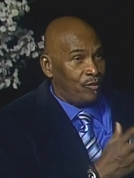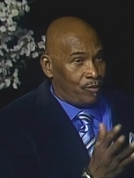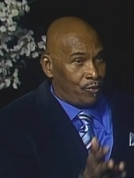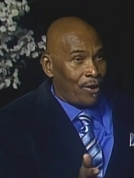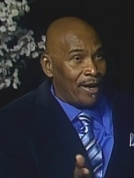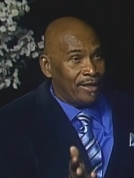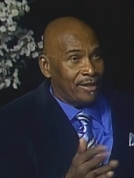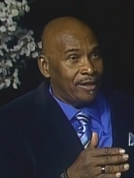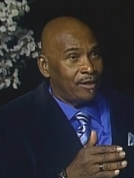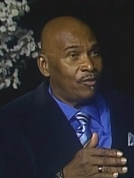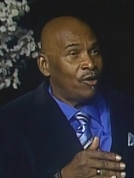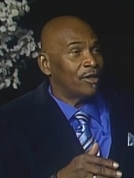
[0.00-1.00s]
prior to
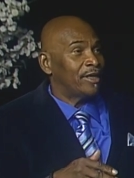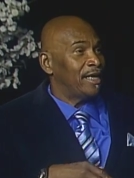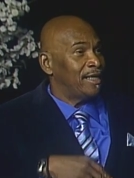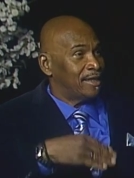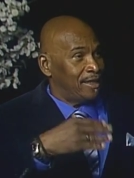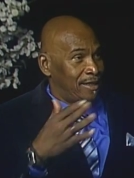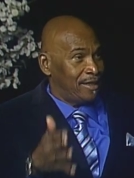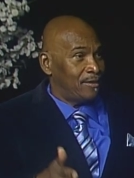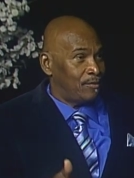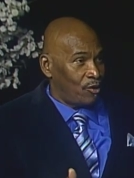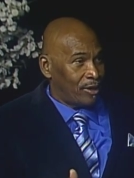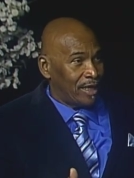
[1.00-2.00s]
this broadcast, because this
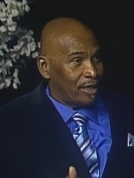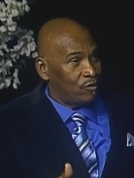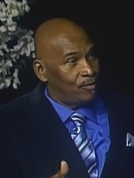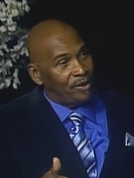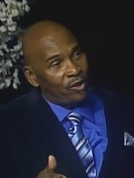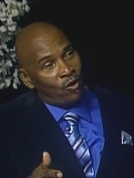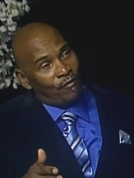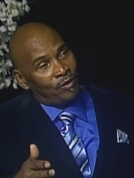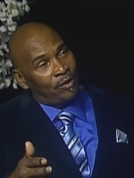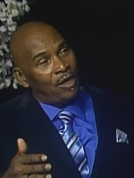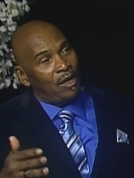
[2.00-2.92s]
broadcast will be over.